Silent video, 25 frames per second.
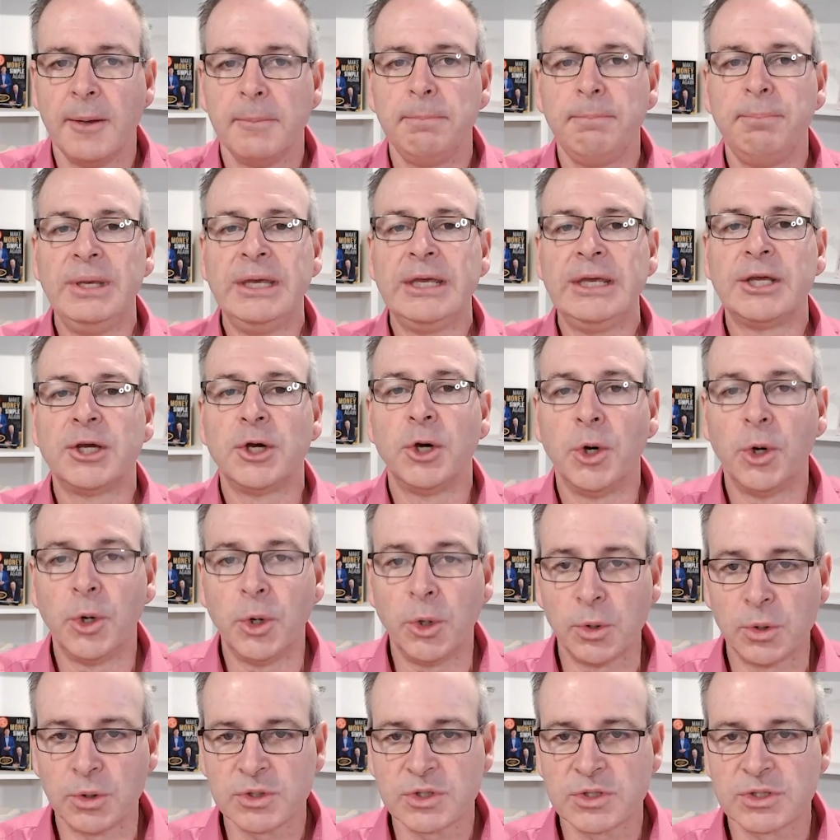
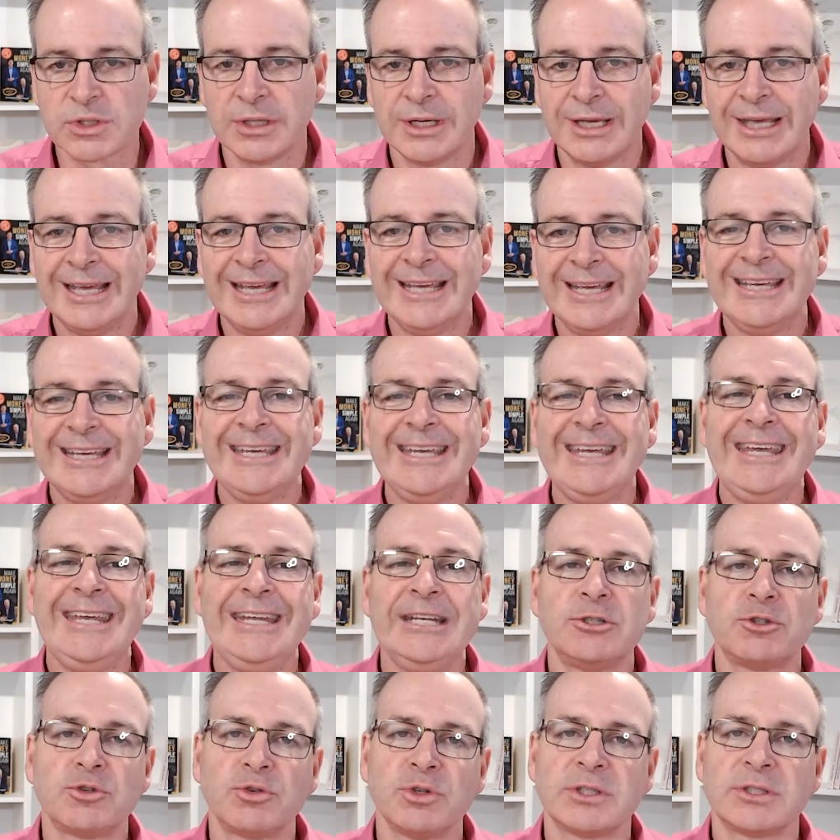because,
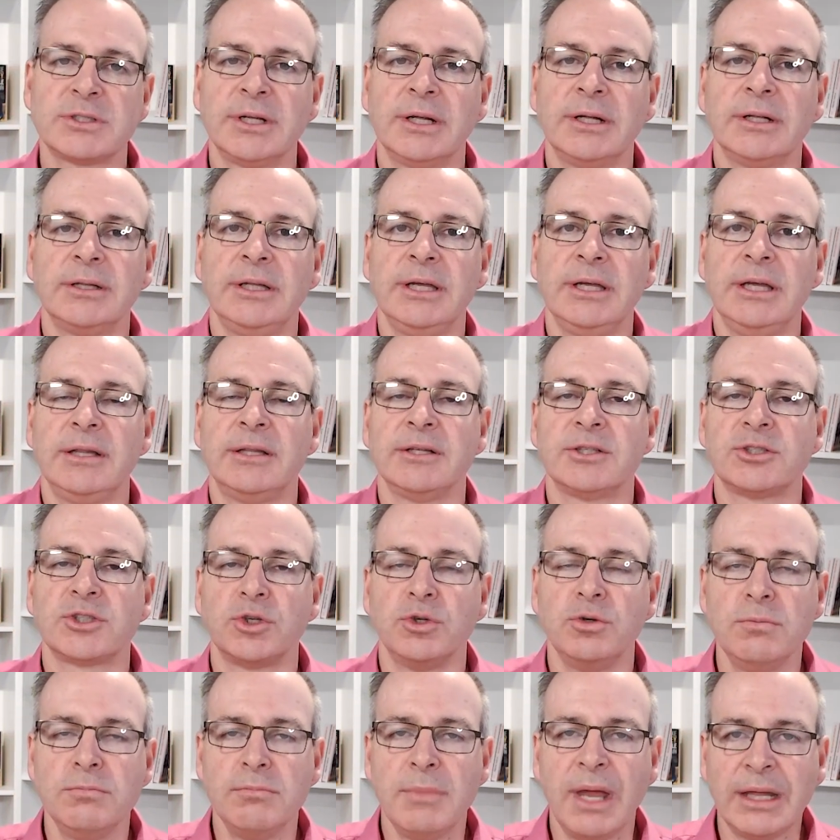interestingly, the
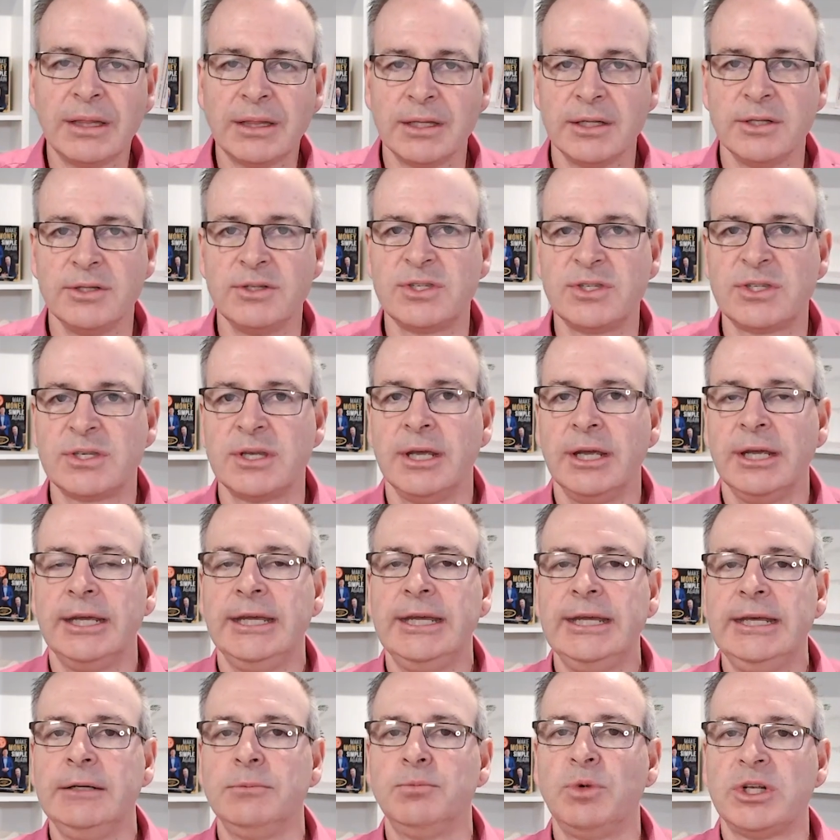two methods
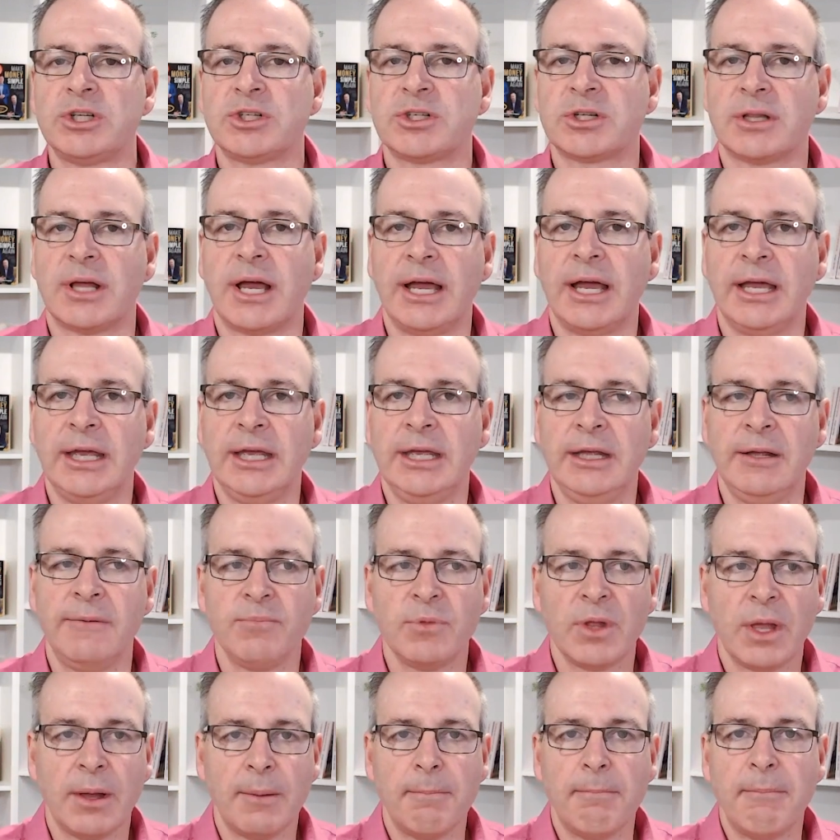in which they
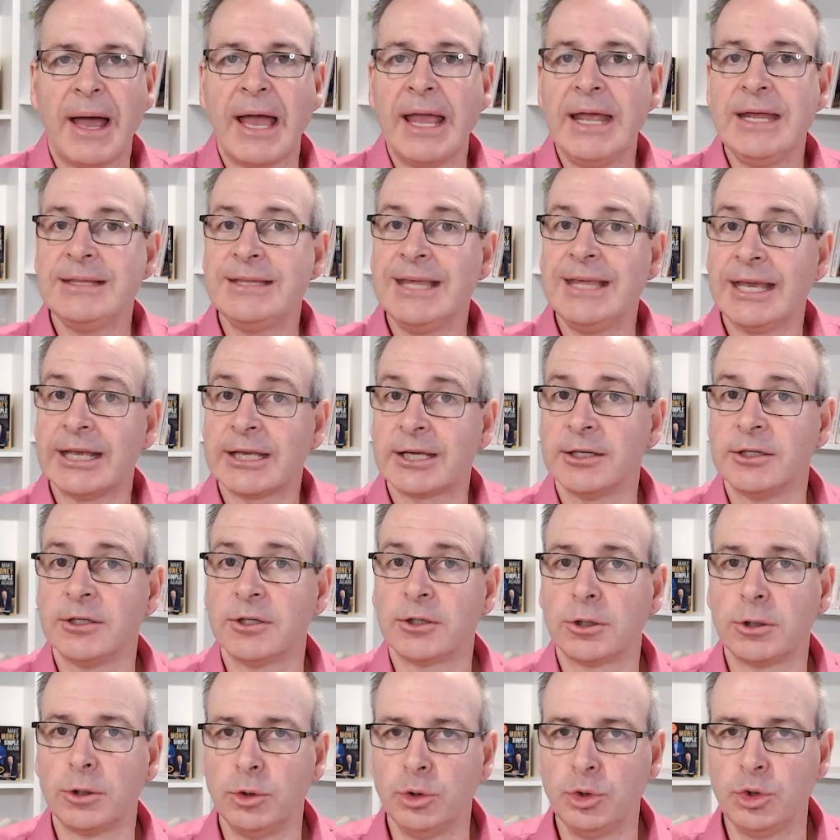made their
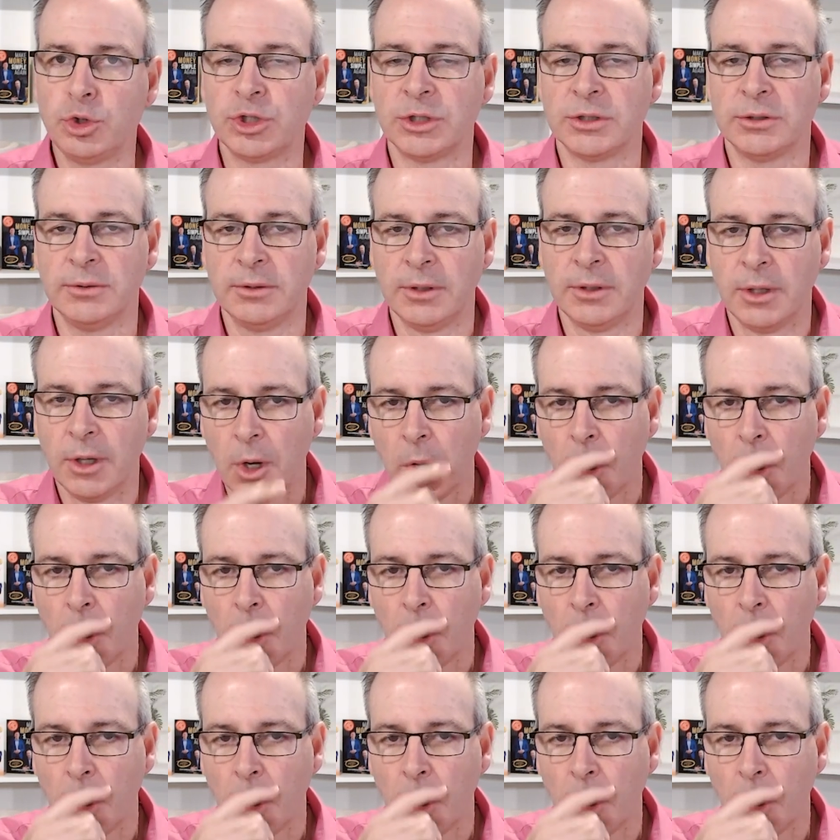conclusion,